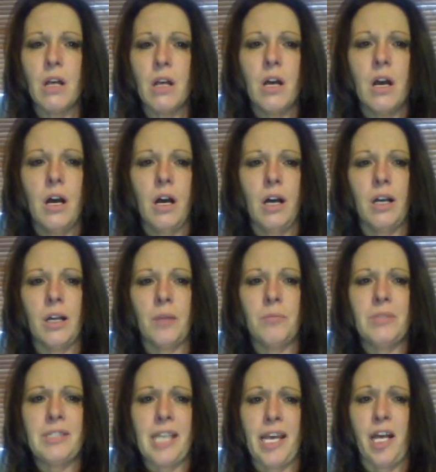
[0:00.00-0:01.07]
to
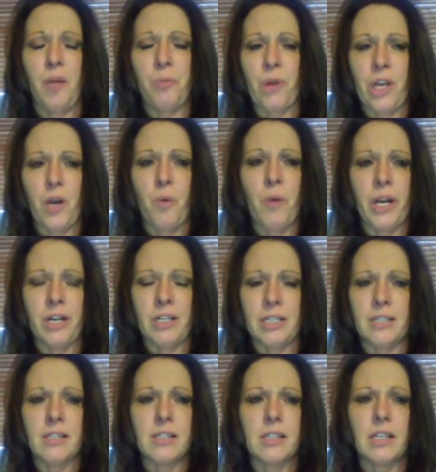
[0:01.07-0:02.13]
help bring awareness.
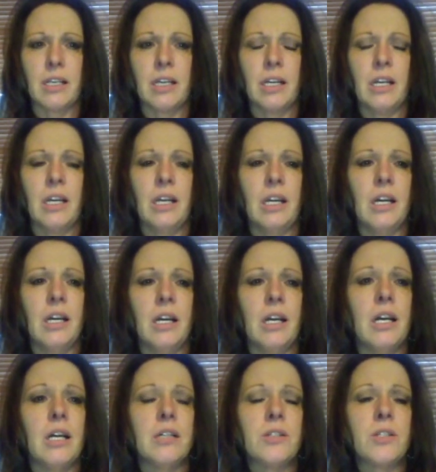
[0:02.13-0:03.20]

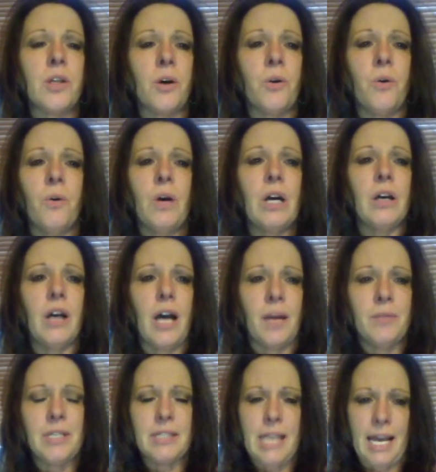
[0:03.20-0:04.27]
So I'm just
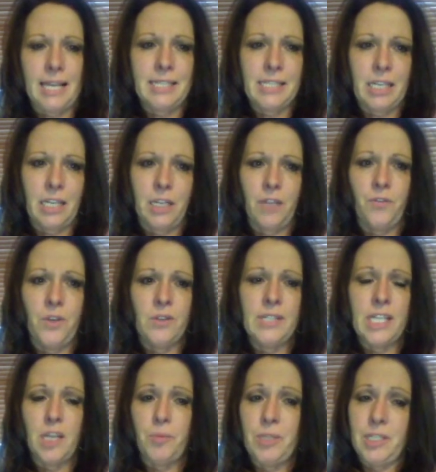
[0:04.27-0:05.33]
asking, if you see the
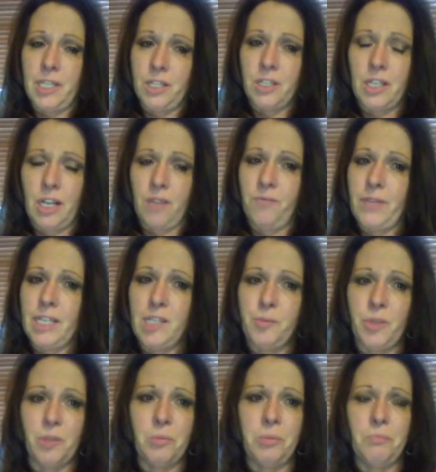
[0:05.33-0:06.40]
petition on Facebook,
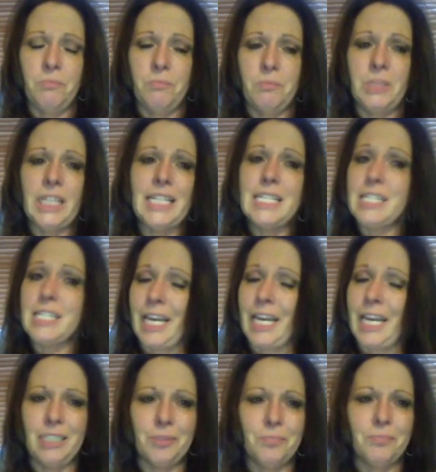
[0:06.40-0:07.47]
please sign it.
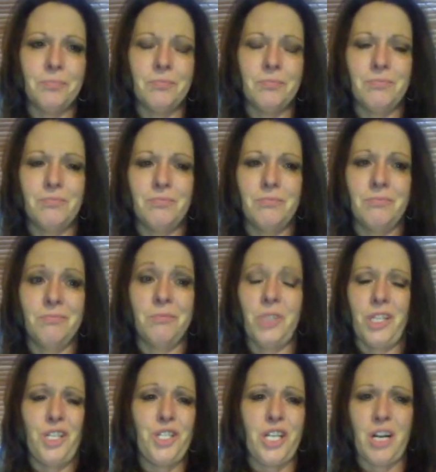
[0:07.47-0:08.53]
Please
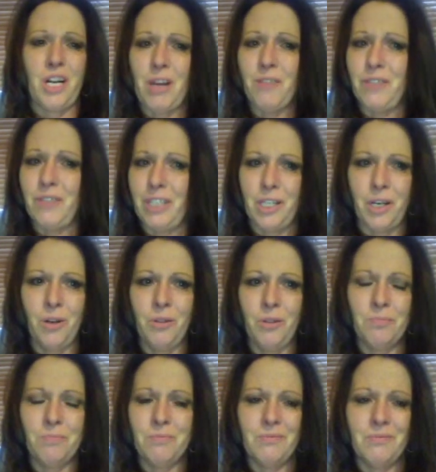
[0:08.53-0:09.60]
share my video.
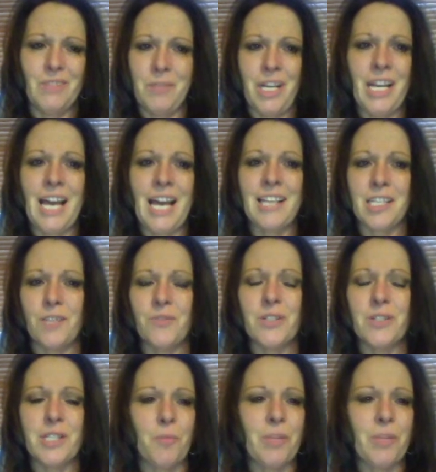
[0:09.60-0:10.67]
I'm not asking for
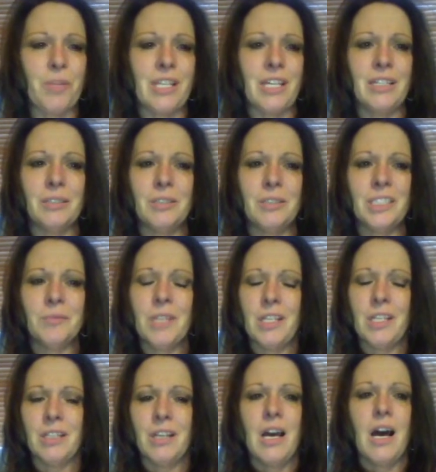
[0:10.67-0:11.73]
sympathy.
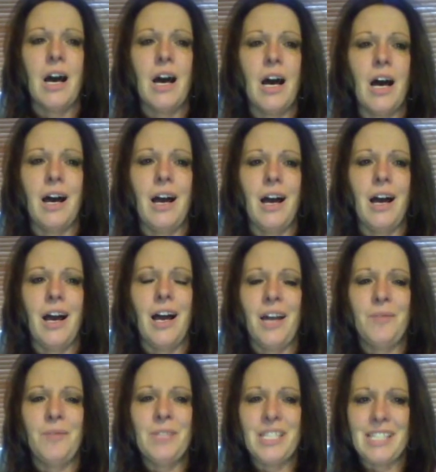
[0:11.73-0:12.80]
I'm
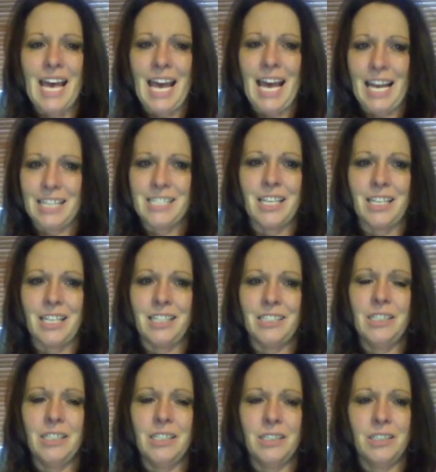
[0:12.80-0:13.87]
just asking
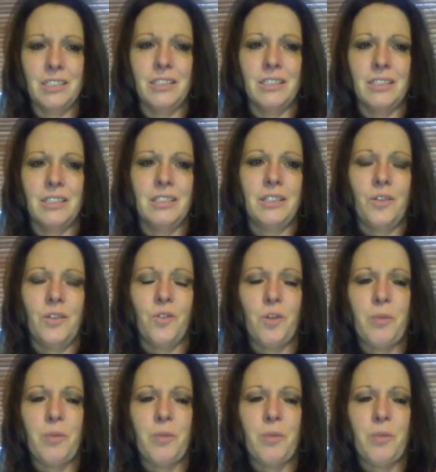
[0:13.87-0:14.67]
for people